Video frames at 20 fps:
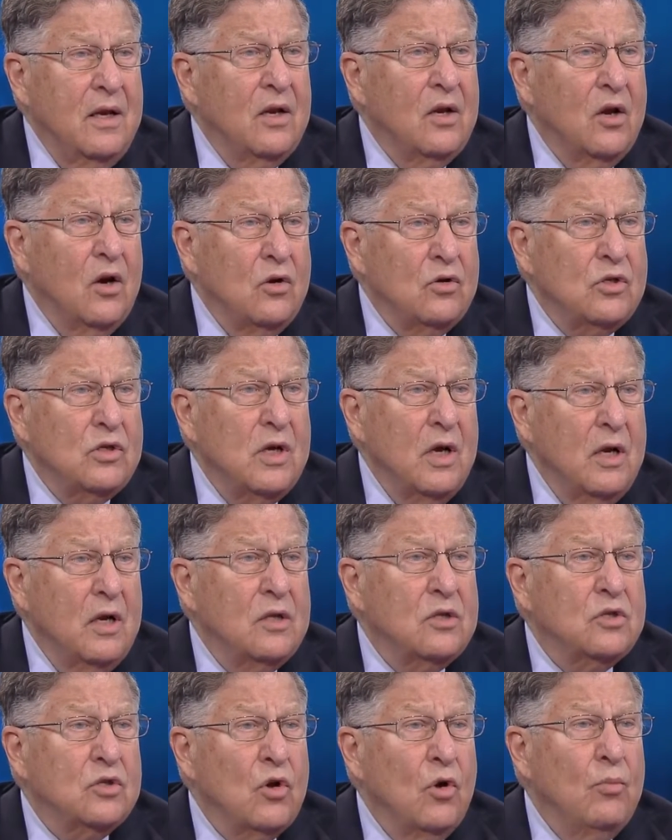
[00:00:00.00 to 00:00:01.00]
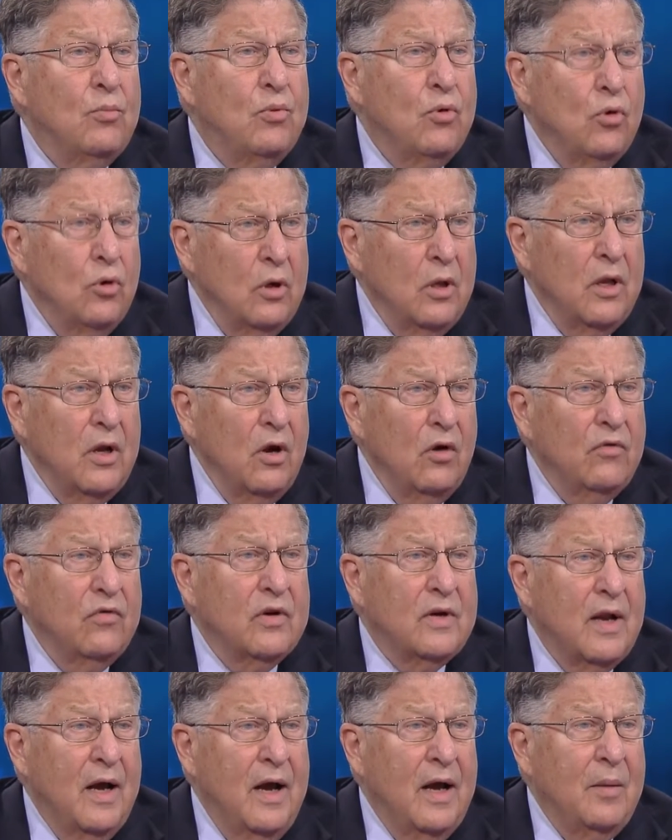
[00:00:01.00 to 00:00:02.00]
negotiated so poorly
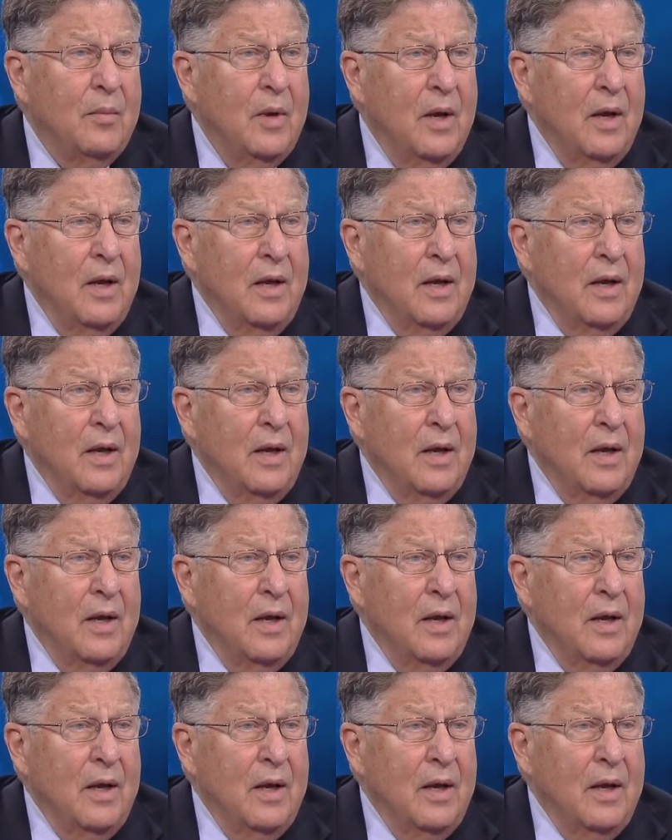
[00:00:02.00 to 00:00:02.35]
over time